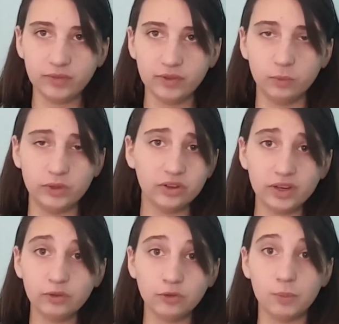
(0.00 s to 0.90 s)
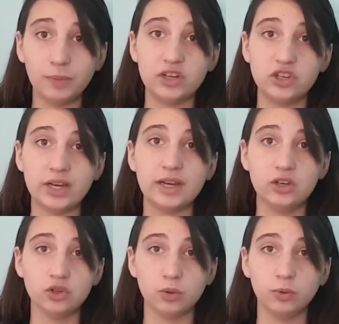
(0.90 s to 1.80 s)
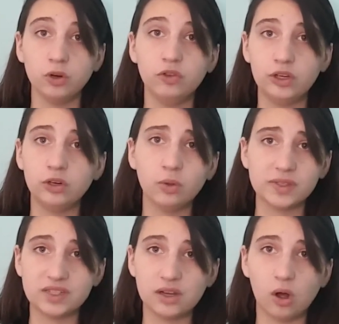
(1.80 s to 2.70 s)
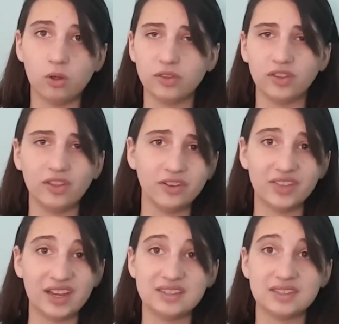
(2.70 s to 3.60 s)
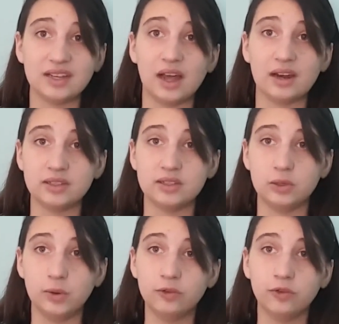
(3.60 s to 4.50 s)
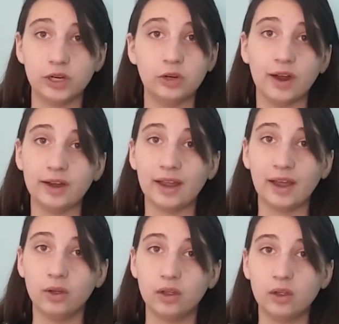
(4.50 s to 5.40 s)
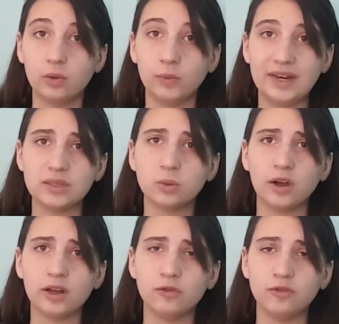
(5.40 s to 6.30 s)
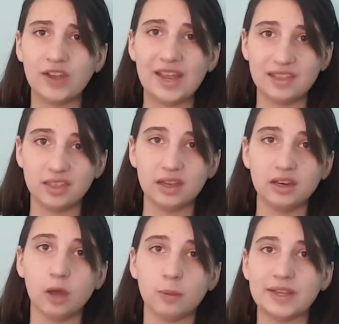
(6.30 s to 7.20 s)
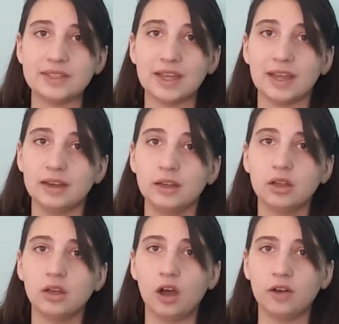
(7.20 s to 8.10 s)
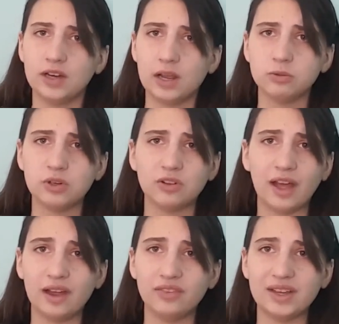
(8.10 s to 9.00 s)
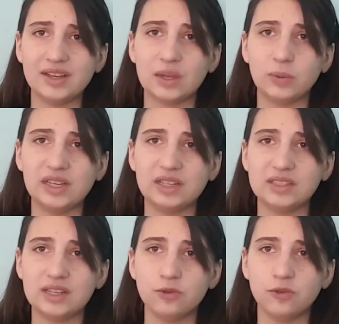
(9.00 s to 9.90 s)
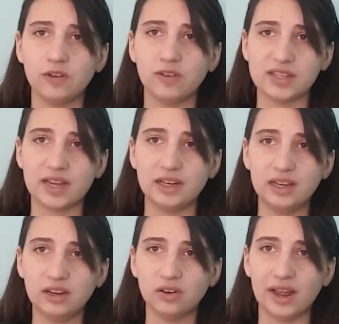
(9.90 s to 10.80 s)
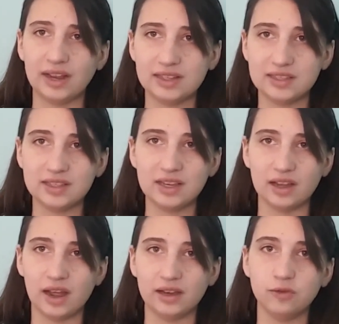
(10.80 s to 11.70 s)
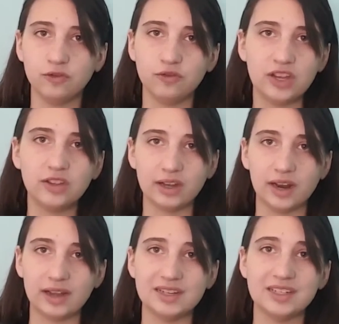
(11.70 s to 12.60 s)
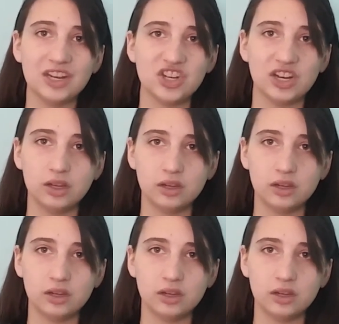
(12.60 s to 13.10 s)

When you're looking for a big change or proof, you don't see all the little things that God is doing for you right now. We need to walk in faith and not by sight. Oftentimes, we rely on things that we can see in front of us. I can hear it, I can see it, I can feel it, I can touch it.